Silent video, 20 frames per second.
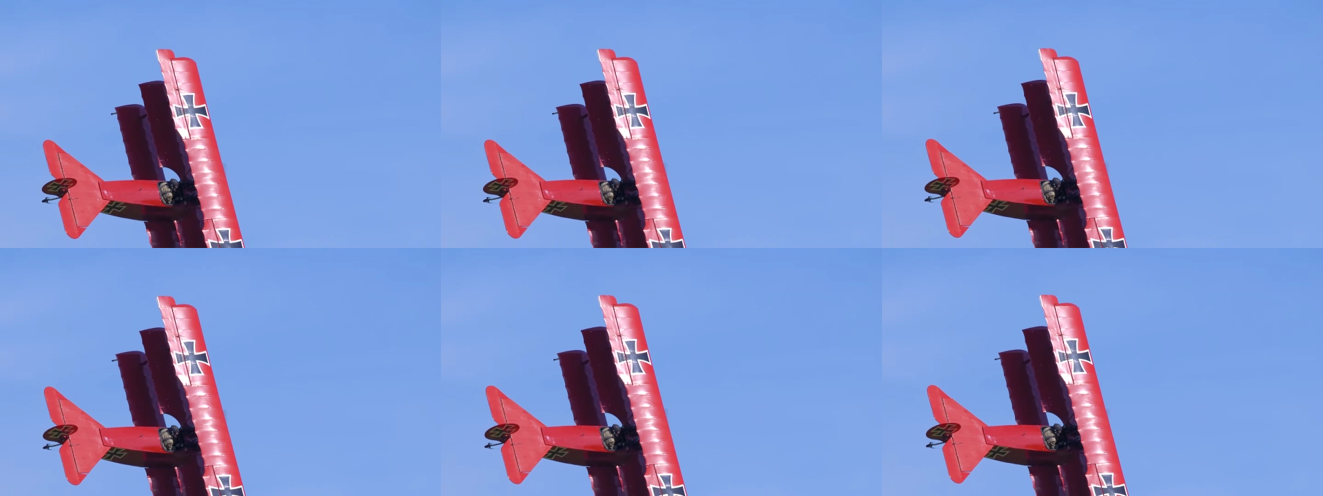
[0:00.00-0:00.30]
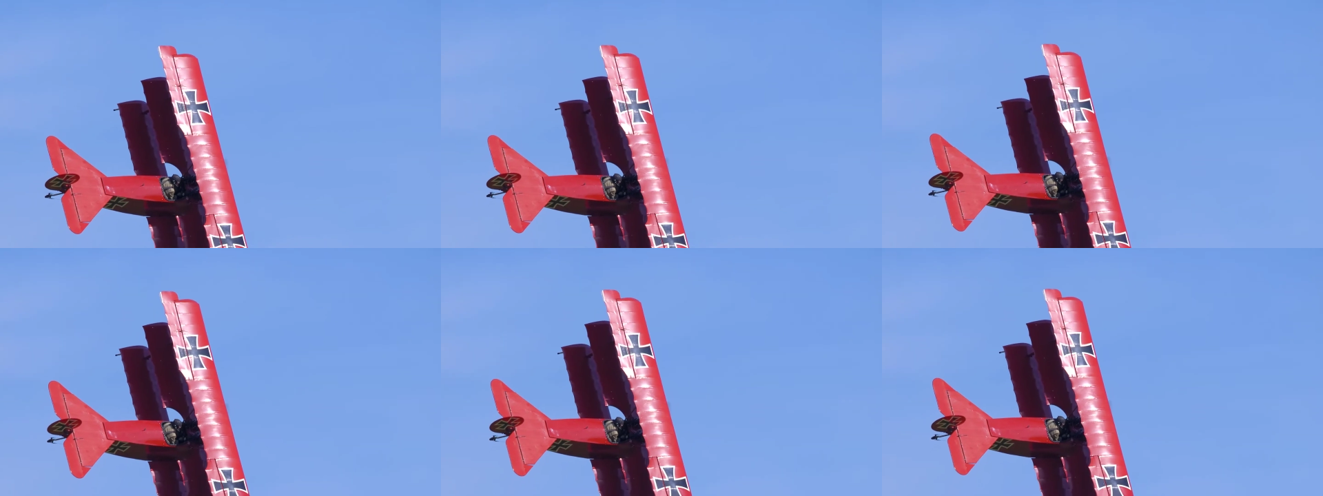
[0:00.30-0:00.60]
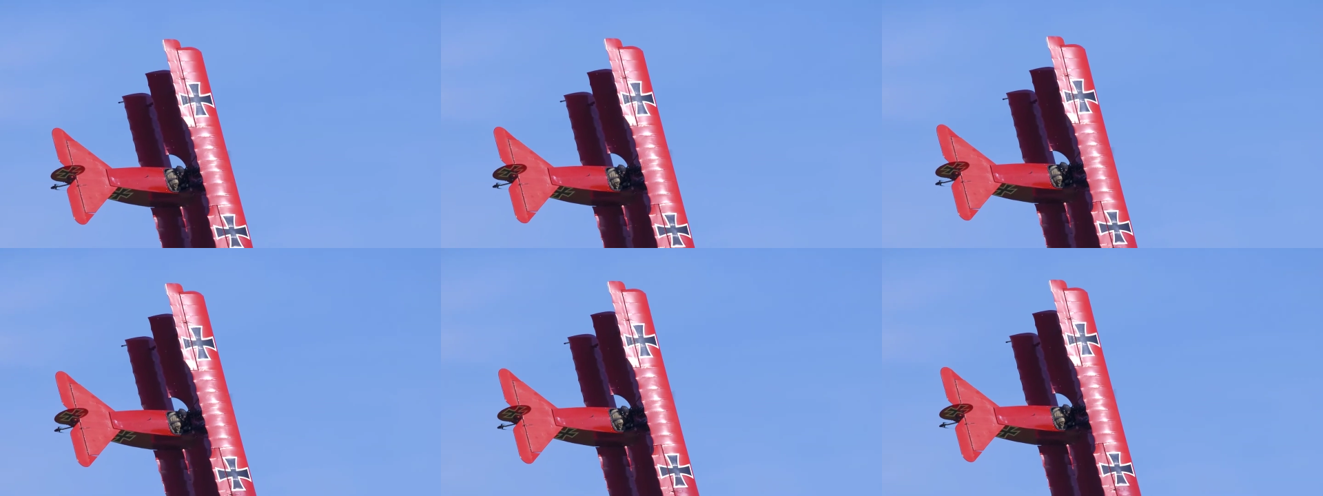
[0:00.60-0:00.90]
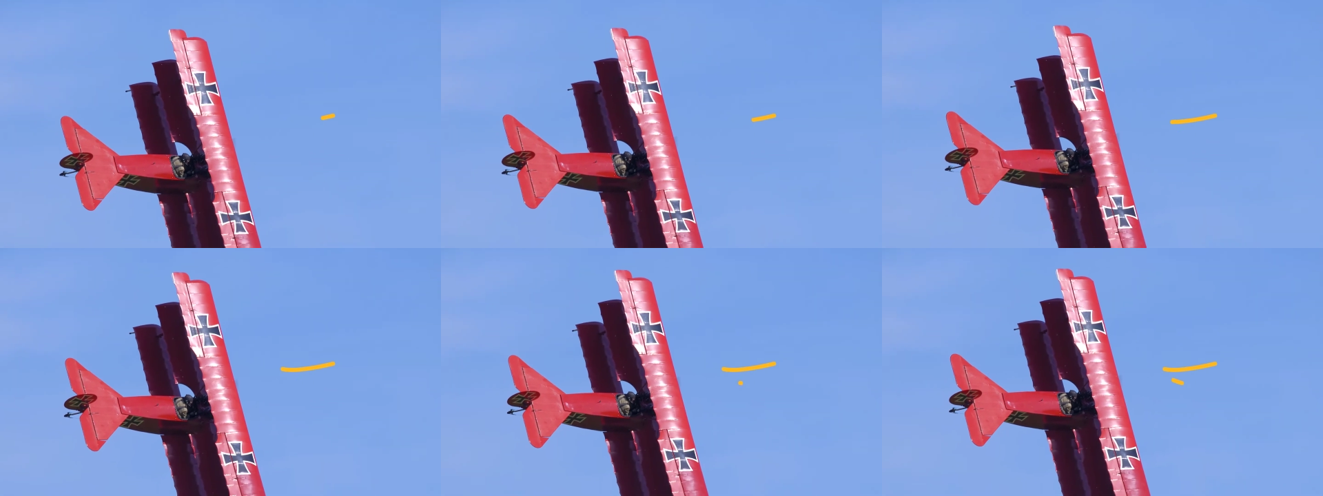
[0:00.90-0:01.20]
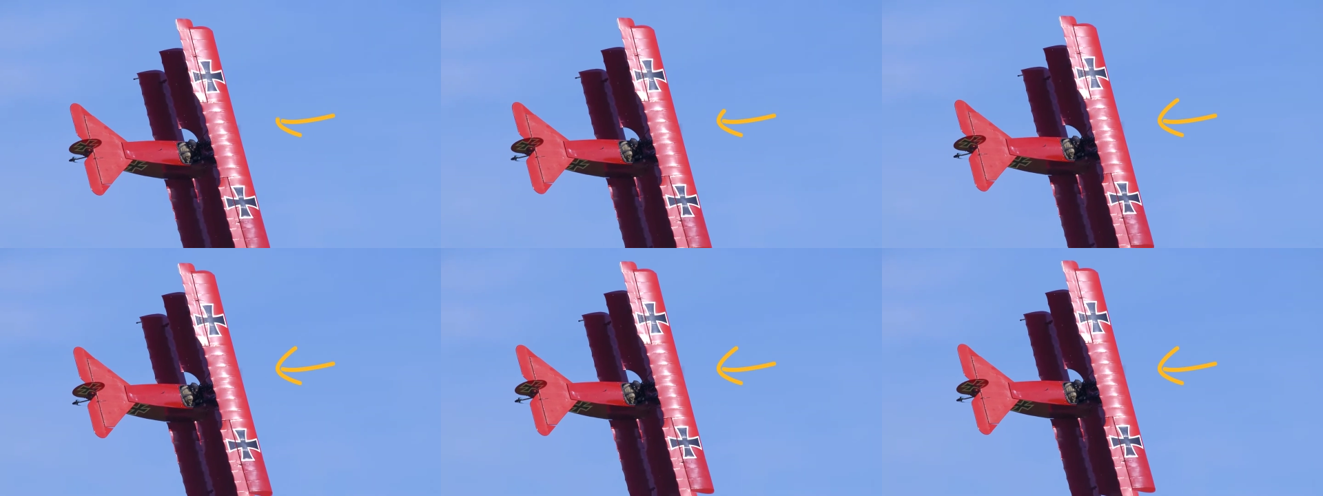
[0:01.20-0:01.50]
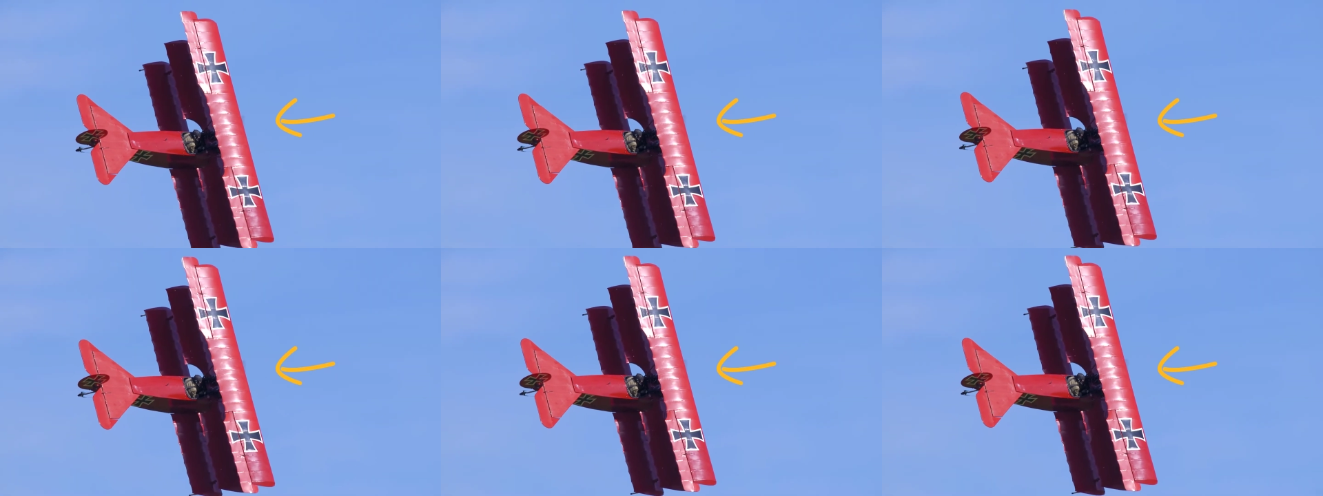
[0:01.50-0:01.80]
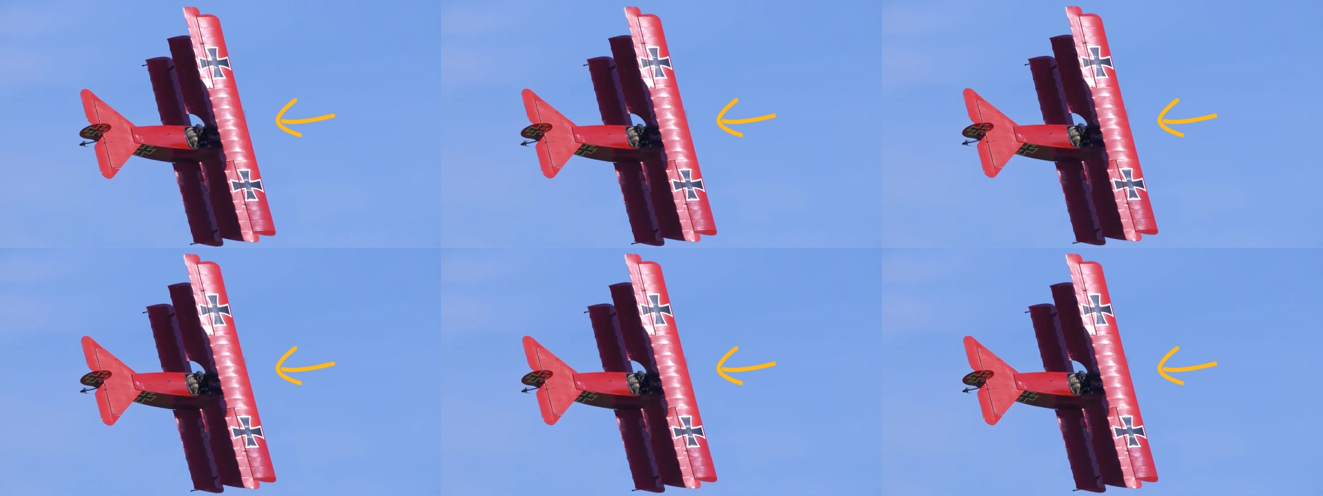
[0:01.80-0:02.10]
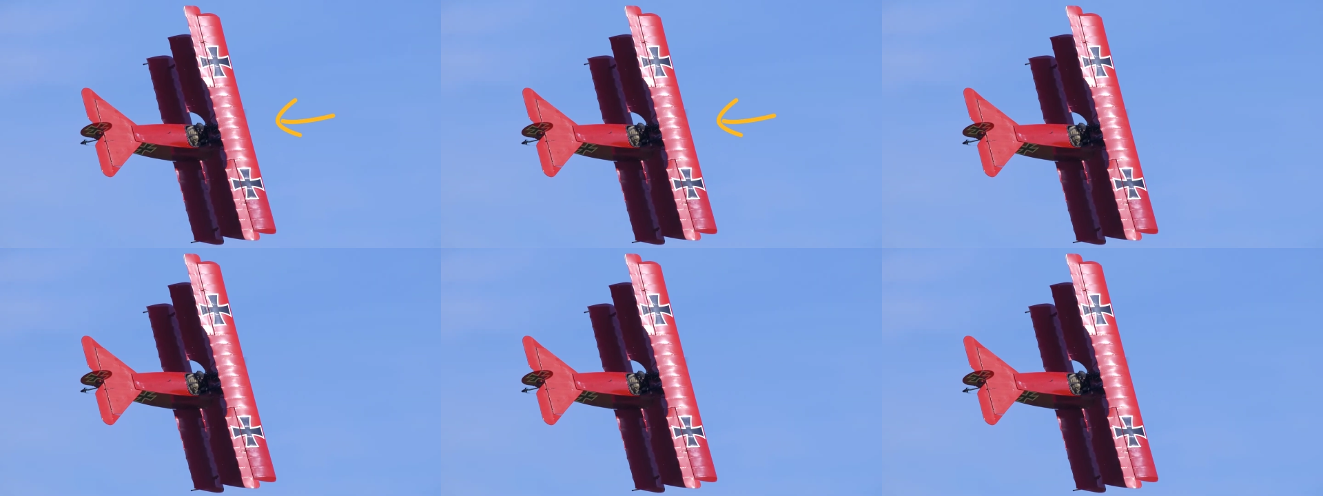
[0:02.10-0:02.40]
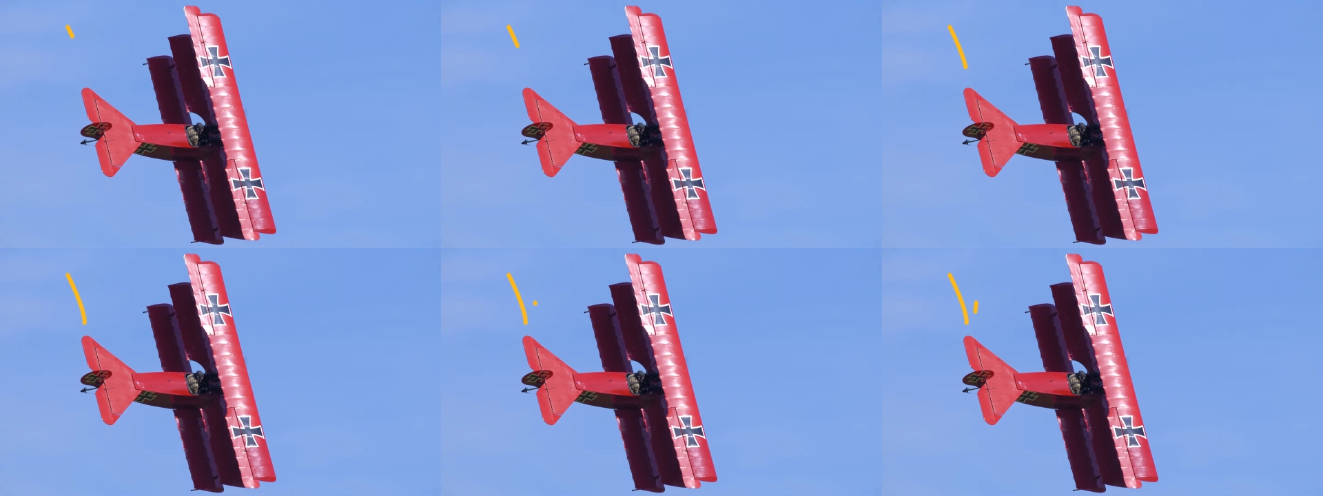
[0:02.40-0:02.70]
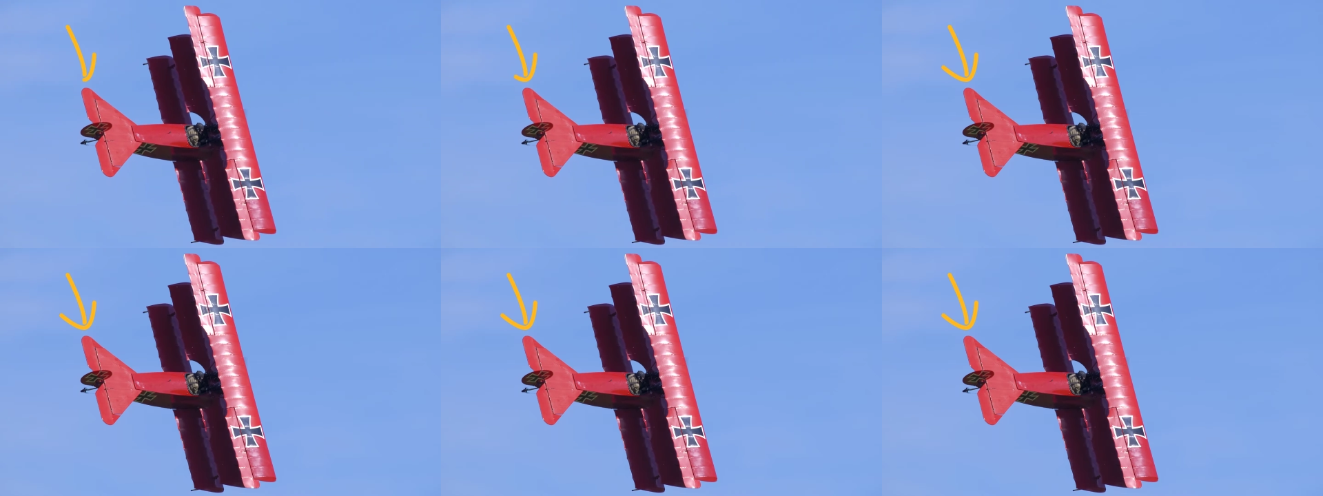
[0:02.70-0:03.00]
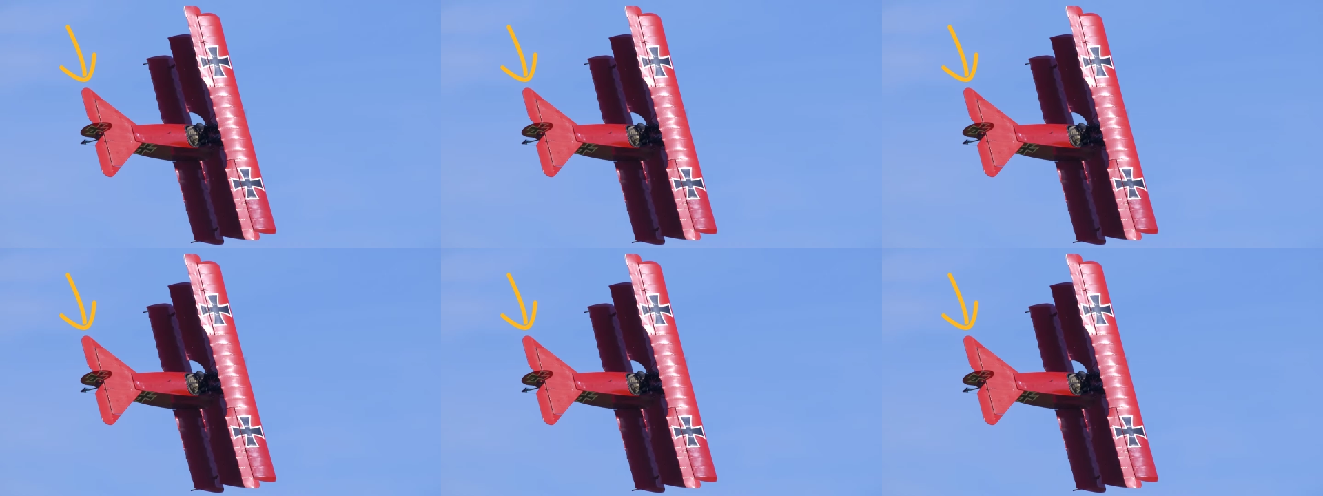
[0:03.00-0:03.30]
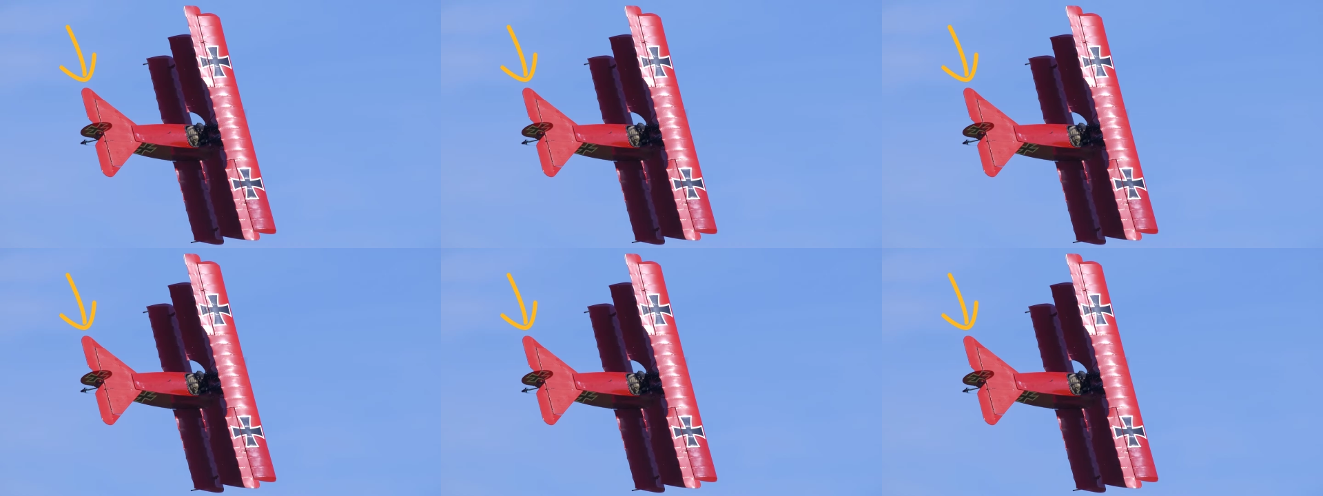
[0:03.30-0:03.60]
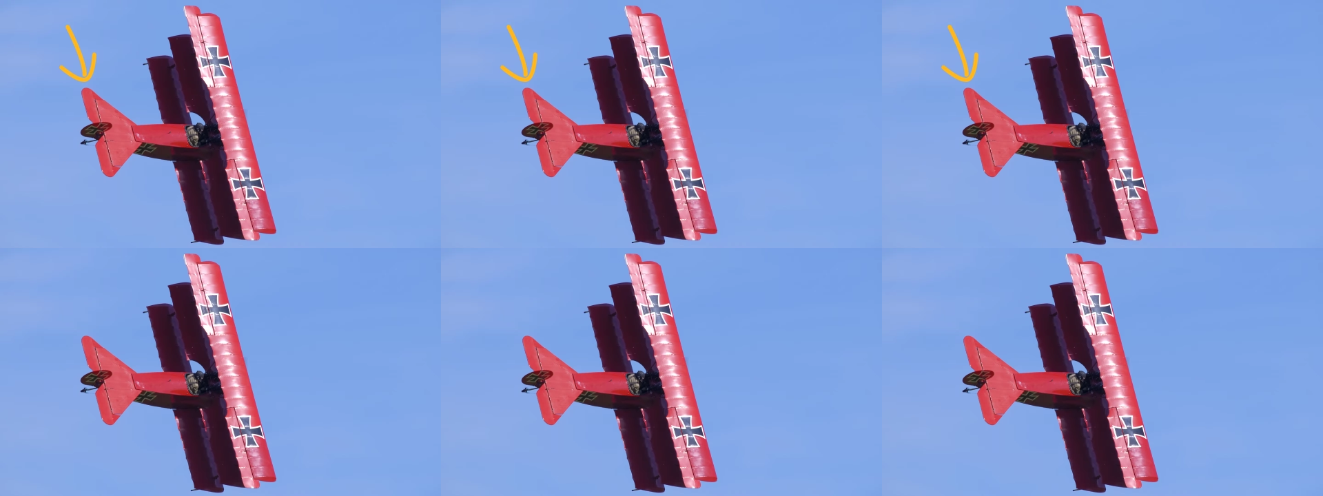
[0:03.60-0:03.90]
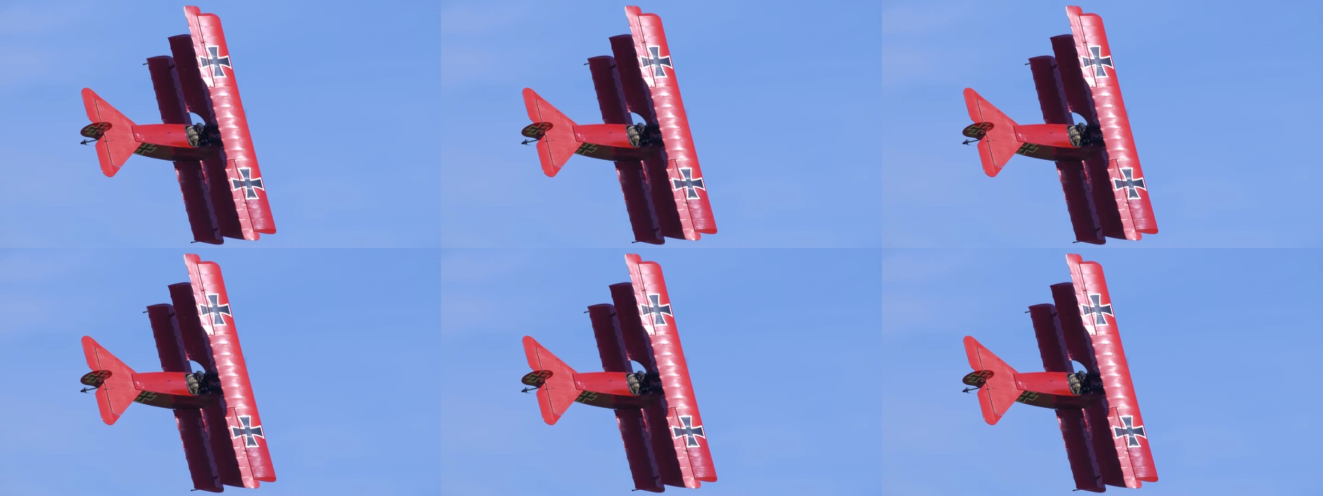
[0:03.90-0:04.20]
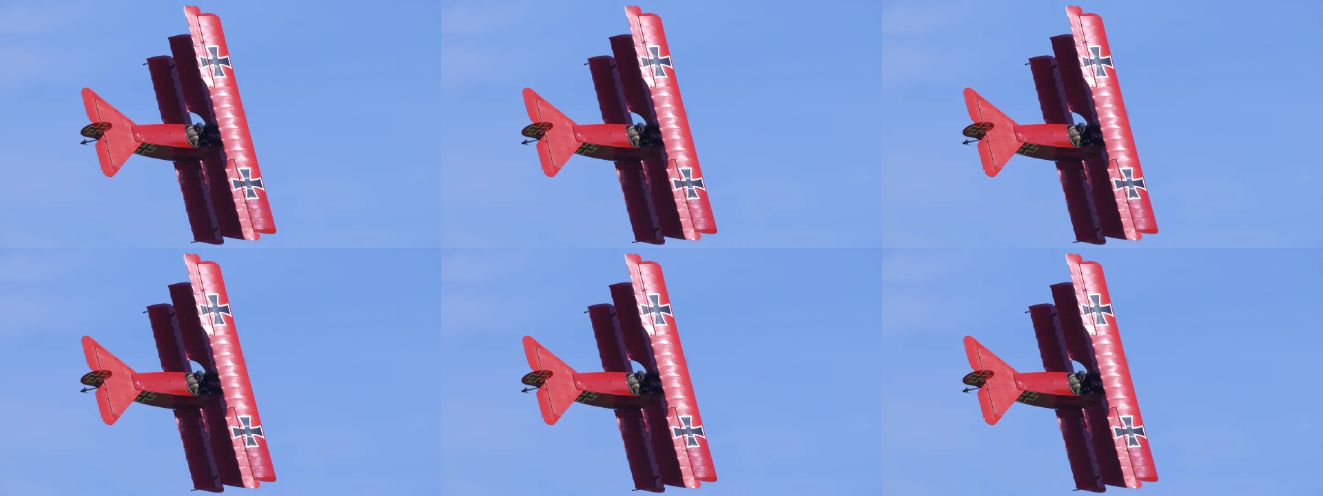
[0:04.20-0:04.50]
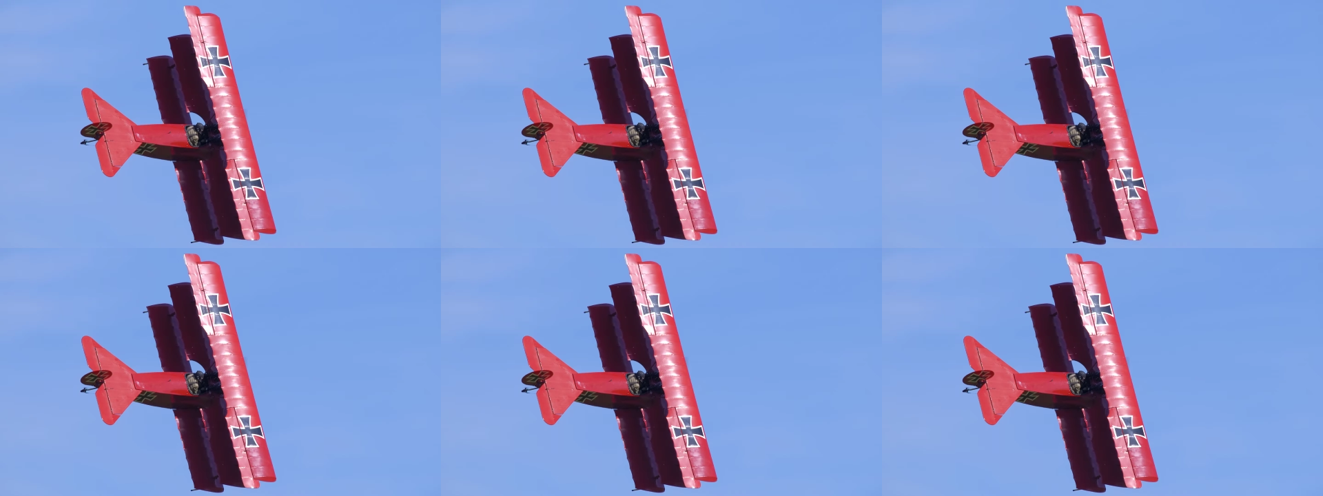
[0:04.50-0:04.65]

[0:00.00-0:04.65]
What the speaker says: Nobody's mouth can be seen.